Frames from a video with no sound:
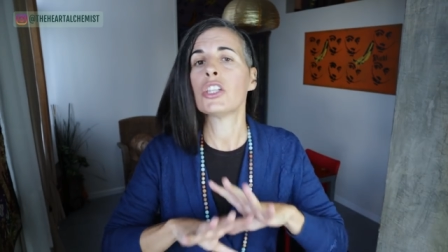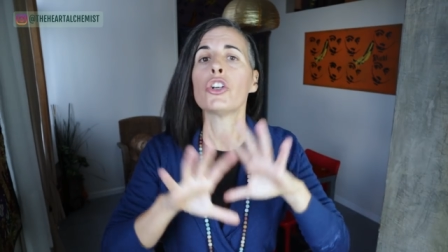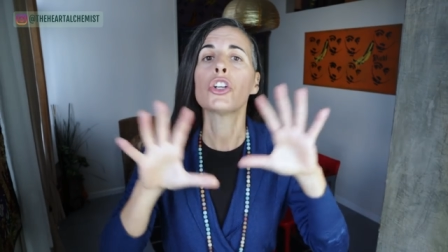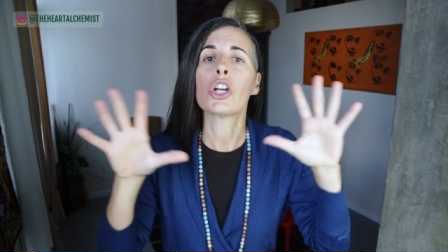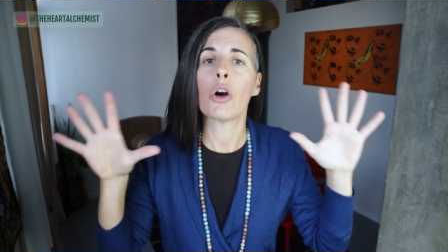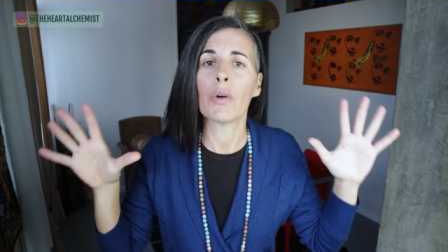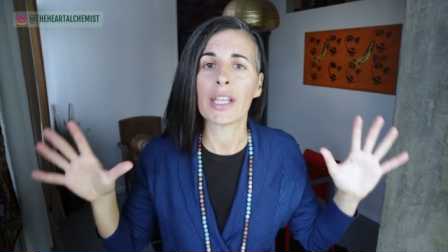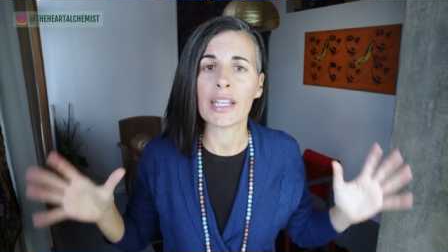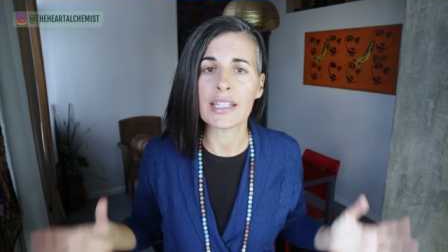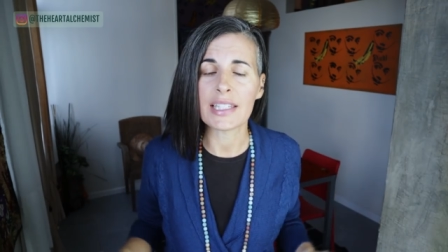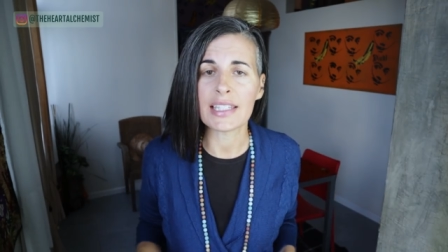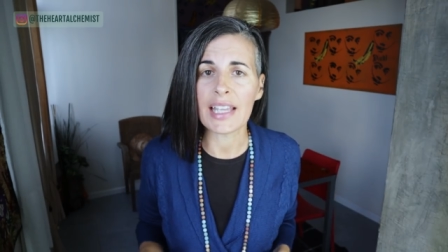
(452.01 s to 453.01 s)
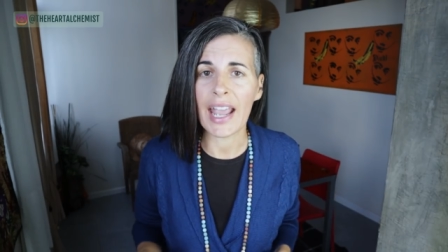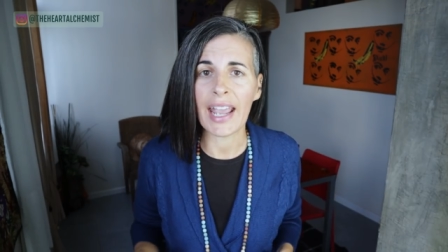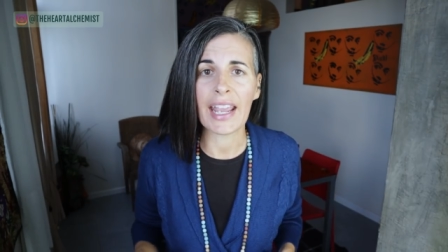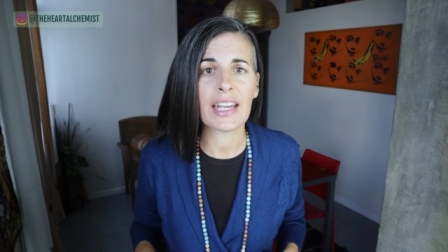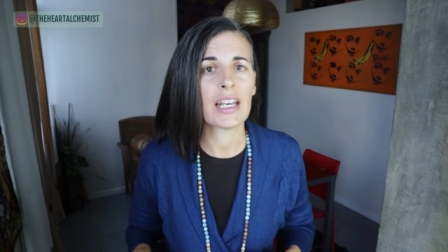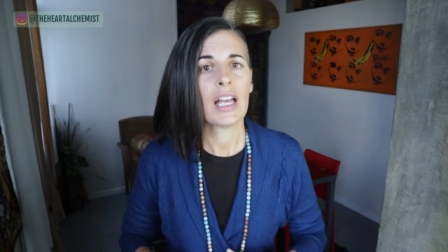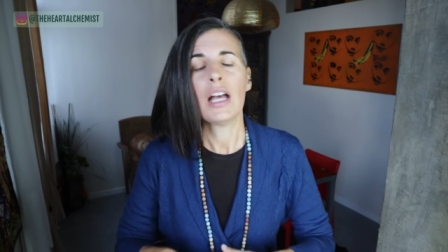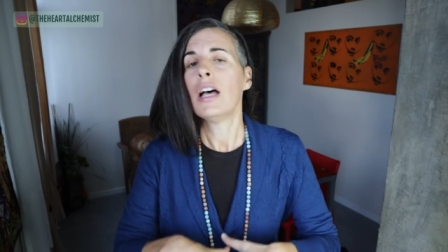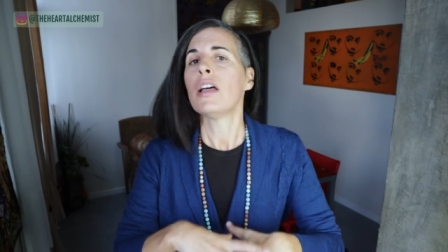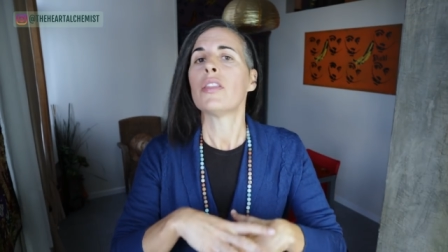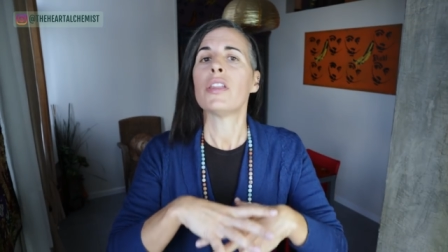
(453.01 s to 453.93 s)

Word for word: you're going insane.